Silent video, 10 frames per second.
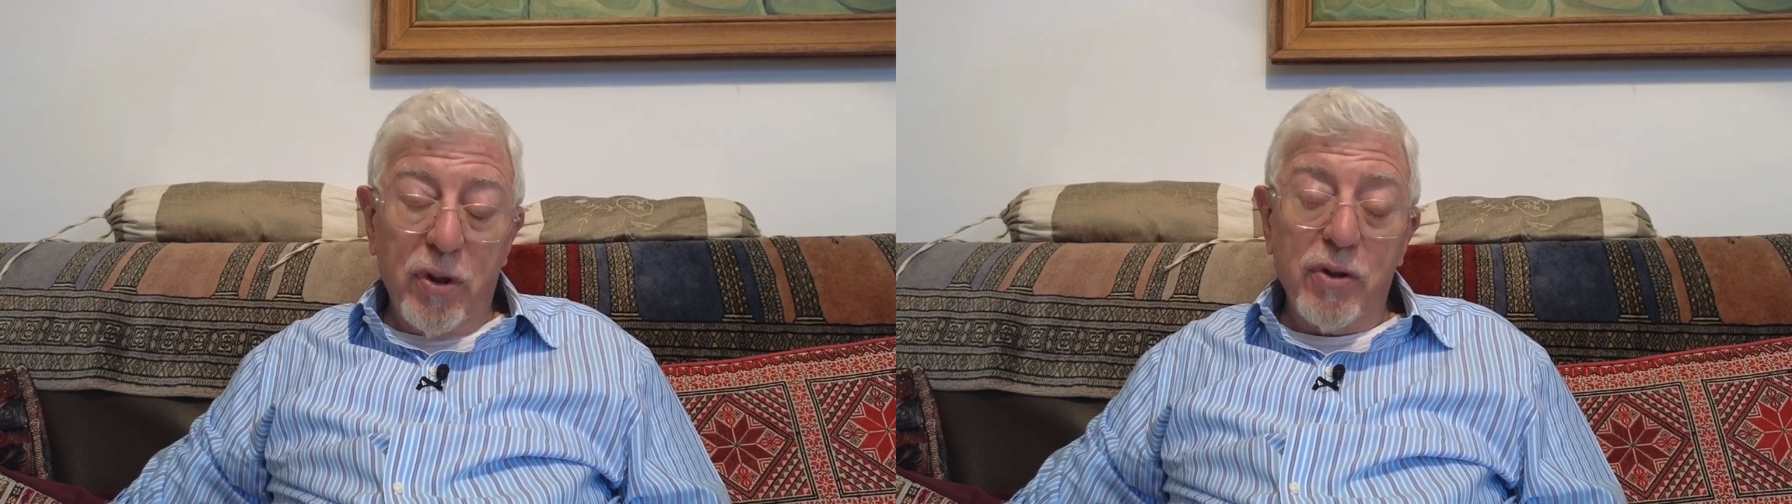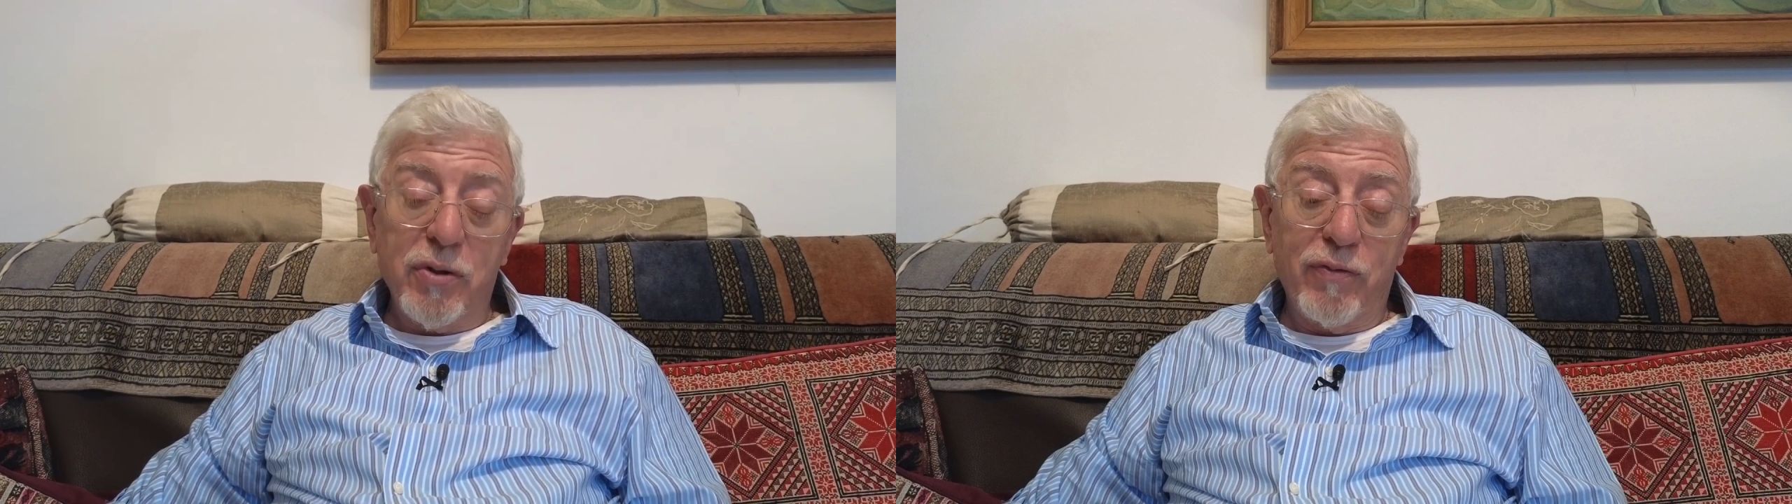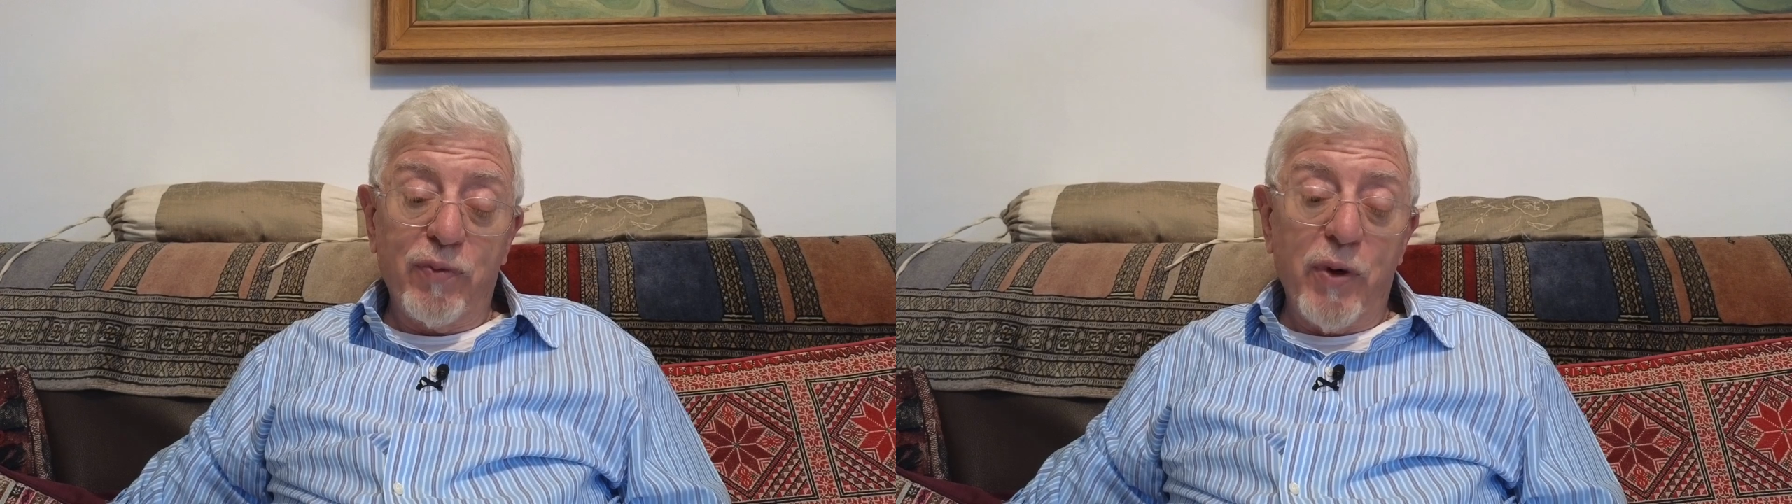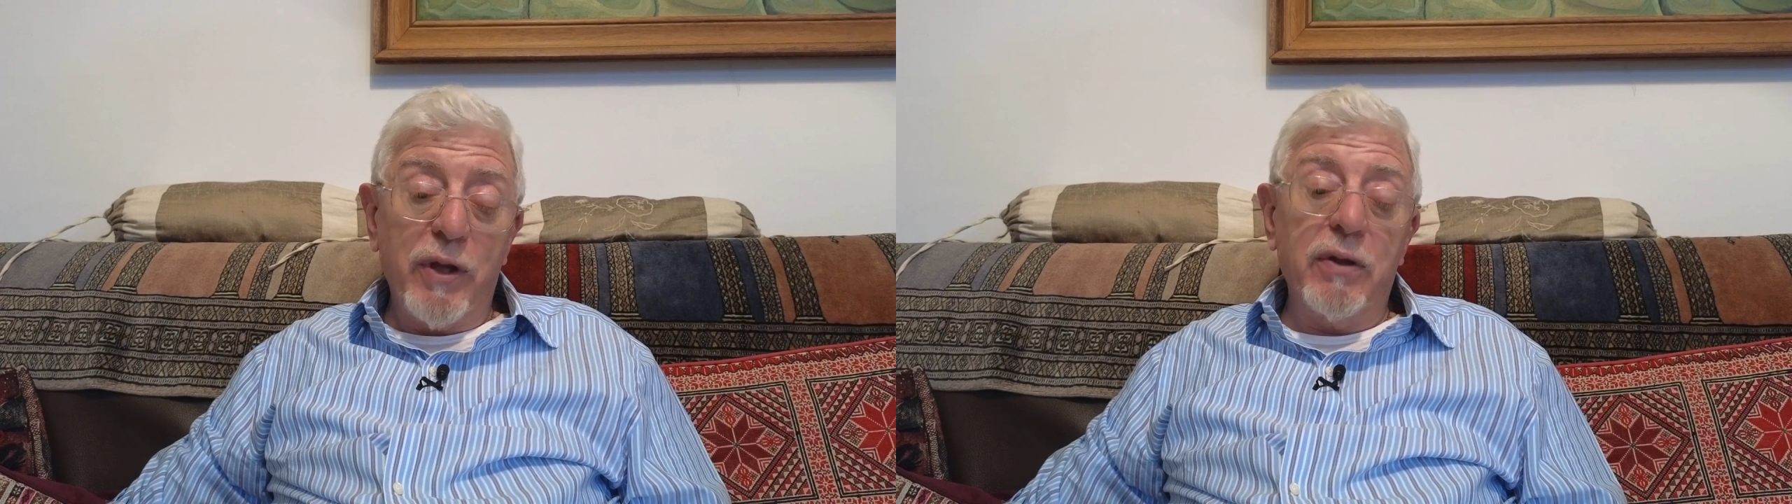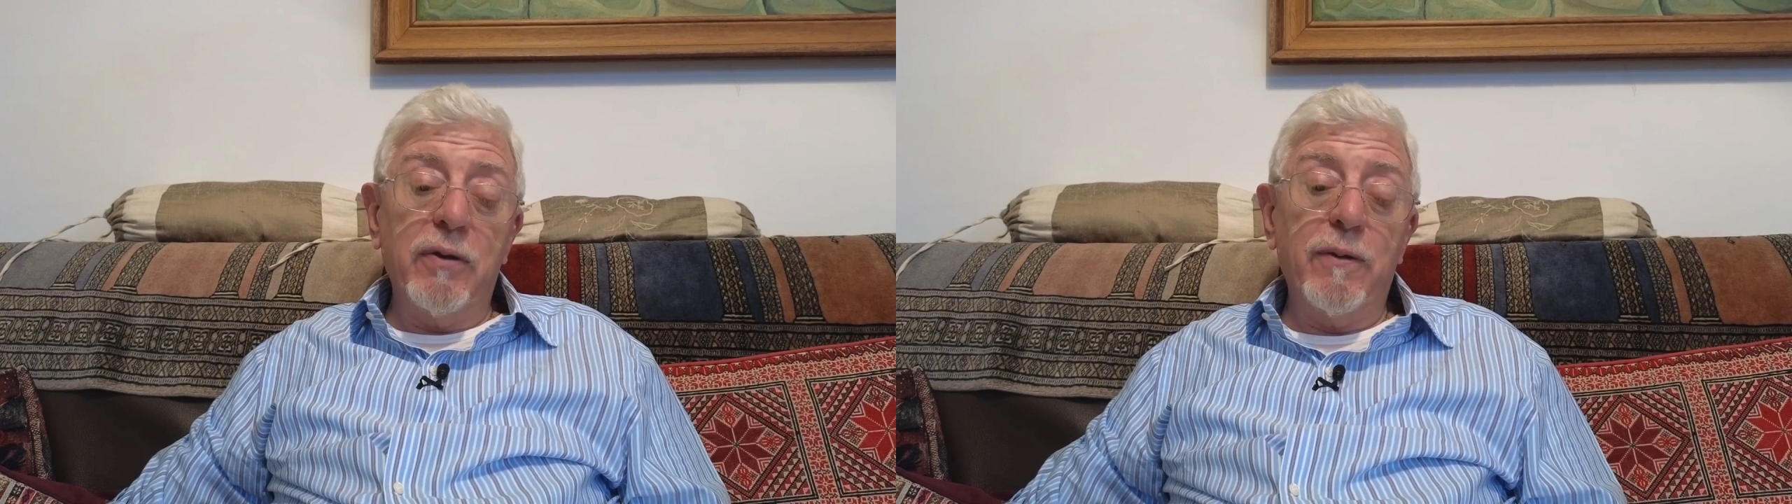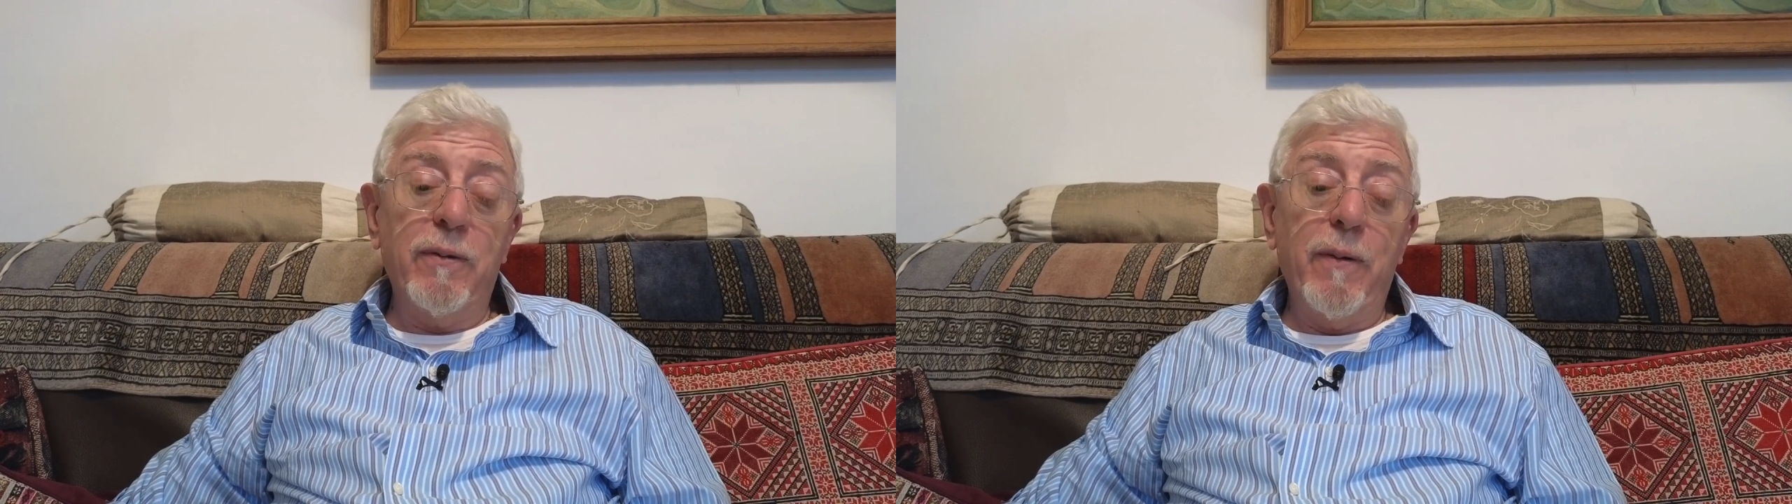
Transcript: and as a friend